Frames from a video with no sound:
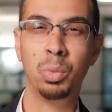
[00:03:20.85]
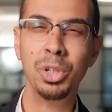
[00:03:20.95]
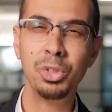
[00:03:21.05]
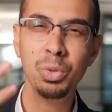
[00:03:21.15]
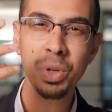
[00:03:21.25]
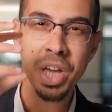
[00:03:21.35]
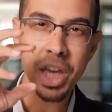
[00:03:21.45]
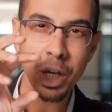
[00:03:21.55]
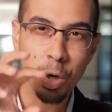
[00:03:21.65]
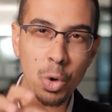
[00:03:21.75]
you want to
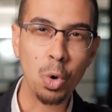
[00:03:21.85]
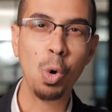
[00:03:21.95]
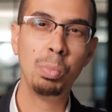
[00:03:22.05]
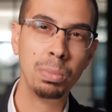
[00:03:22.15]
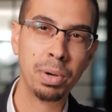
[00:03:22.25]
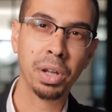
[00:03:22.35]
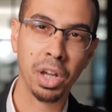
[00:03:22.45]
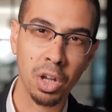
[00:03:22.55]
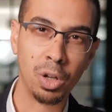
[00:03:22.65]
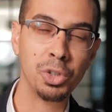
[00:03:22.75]
incorporate
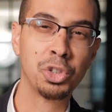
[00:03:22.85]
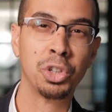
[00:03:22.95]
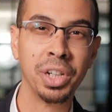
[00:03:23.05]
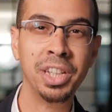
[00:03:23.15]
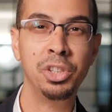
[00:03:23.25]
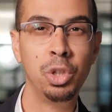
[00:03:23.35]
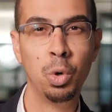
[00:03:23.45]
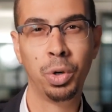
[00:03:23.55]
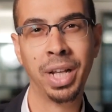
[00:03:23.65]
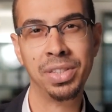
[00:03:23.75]
barakah culture into
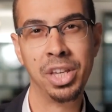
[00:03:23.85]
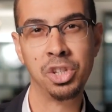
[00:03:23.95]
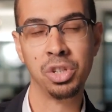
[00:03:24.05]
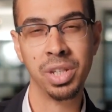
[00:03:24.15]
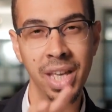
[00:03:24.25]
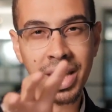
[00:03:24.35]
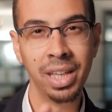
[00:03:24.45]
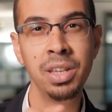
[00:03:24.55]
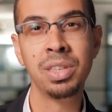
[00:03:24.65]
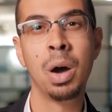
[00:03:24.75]
your organization,
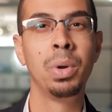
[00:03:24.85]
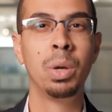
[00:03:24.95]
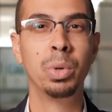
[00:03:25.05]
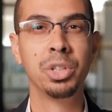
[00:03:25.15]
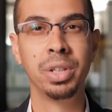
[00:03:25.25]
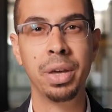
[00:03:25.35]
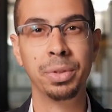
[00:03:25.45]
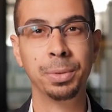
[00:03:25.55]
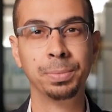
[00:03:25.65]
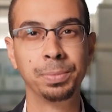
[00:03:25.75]
here's how we can work together.